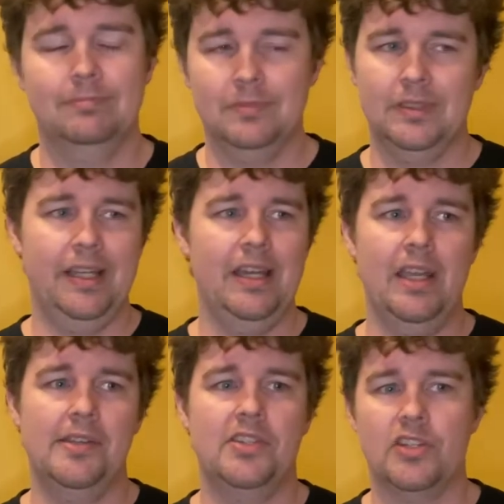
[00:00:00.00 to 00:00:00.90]

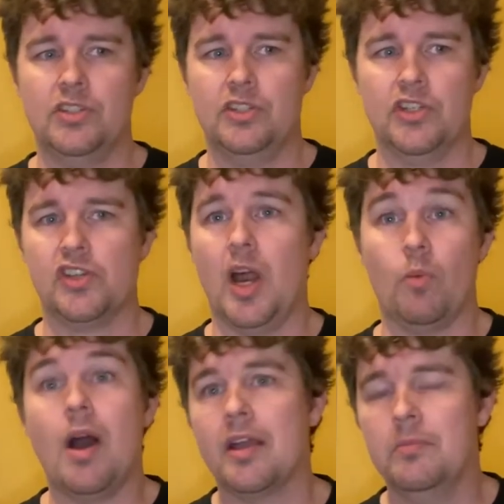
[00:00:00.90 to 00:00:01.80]
it's just not
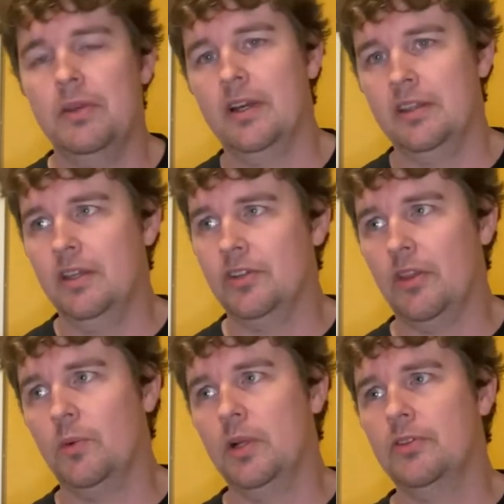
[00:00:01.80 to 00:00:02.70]
rocking me like these
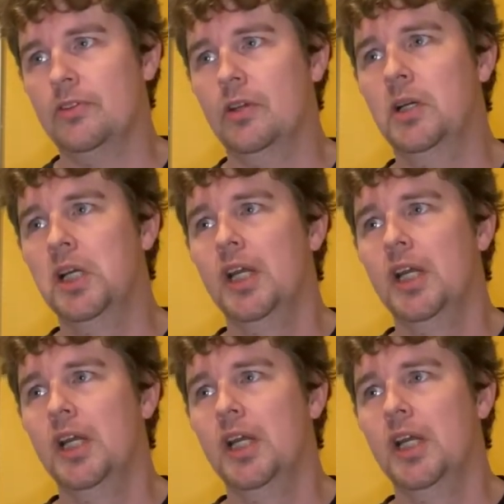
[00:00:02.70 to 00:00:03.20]
other ones do.